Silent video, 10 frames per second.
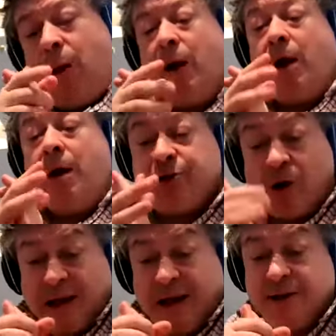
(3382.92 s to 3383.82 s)
but
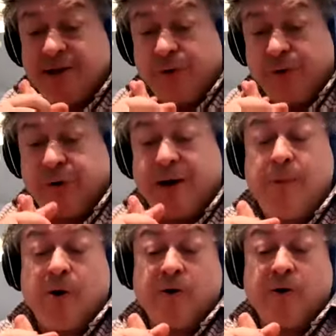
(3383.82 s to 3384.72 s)
John Cleese has also written a
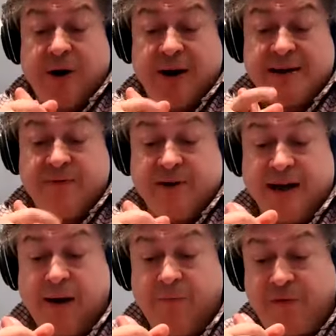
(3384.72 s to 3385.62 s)
book on
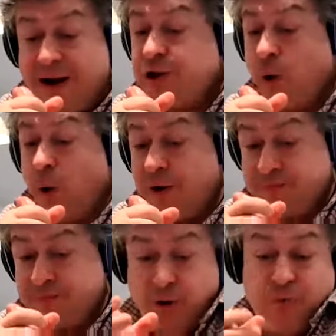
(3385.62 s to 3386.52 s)
creativity, very short.
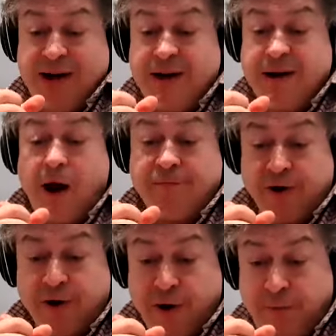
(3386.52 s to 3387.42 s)
You can read it in an
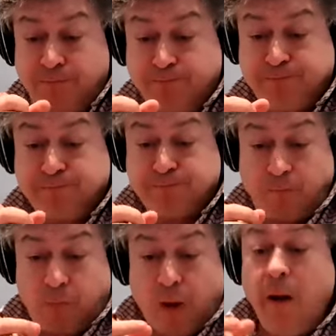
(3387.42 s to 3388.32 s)
afternoon,
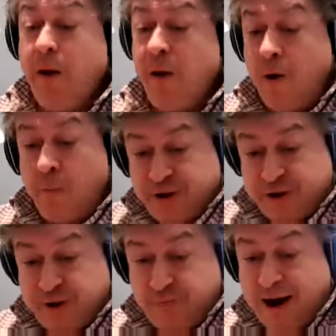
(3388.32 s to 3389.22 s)
which is
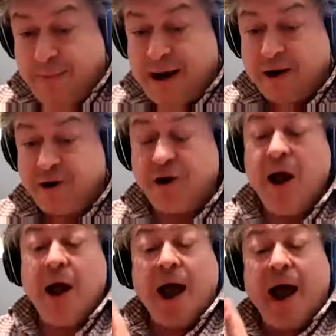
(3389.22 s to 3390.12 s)
a recommendation.
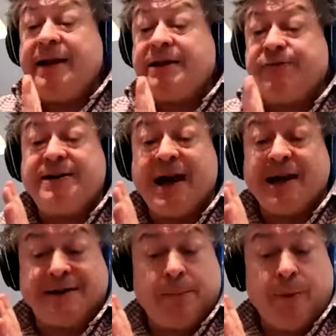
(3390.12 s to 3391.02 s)
Uh, it's a
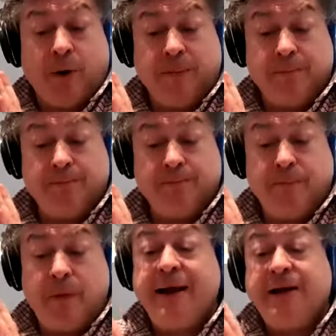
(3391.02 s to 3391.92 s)
fantastic book. Yeah.
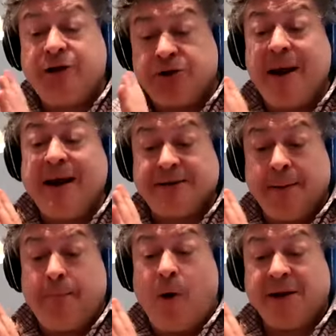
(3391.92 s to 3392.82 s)
And he just makes the
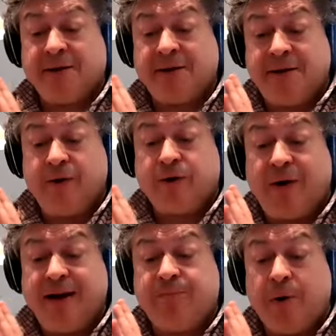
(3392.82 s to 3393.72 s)
point that the
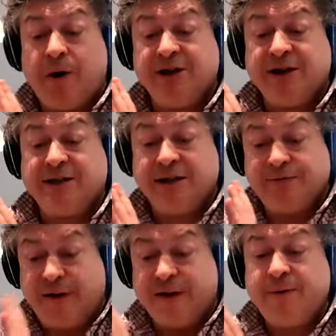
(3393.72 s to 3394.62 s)
creative process is
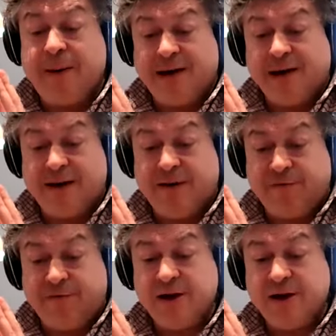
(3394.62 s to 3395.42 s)
fundamentally different